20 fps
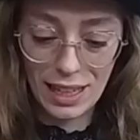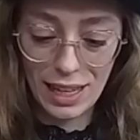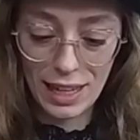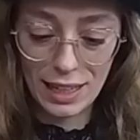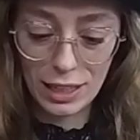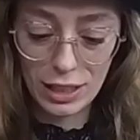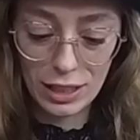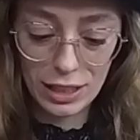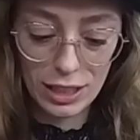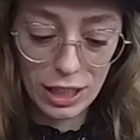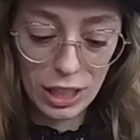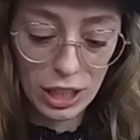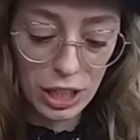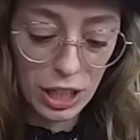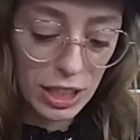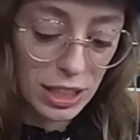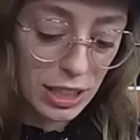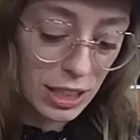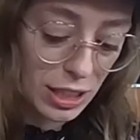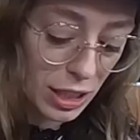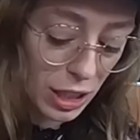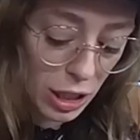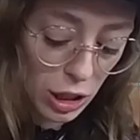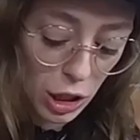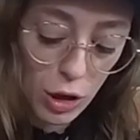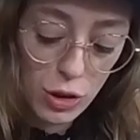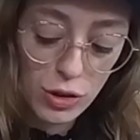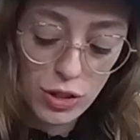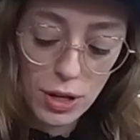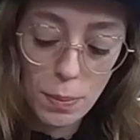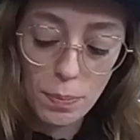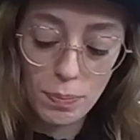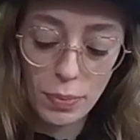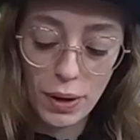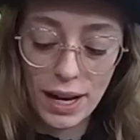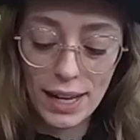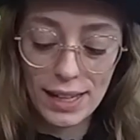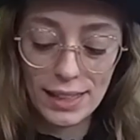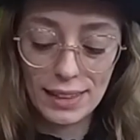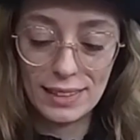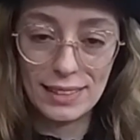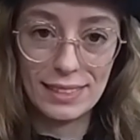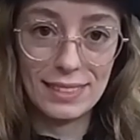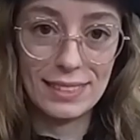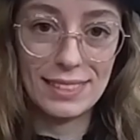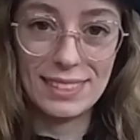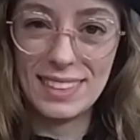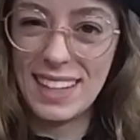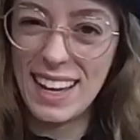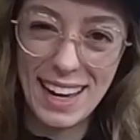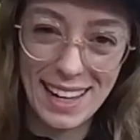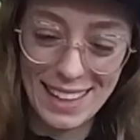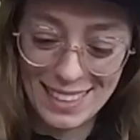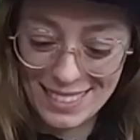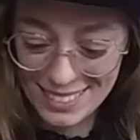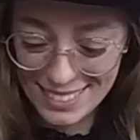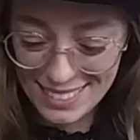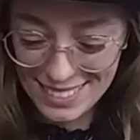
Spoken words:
I could close it, but nah.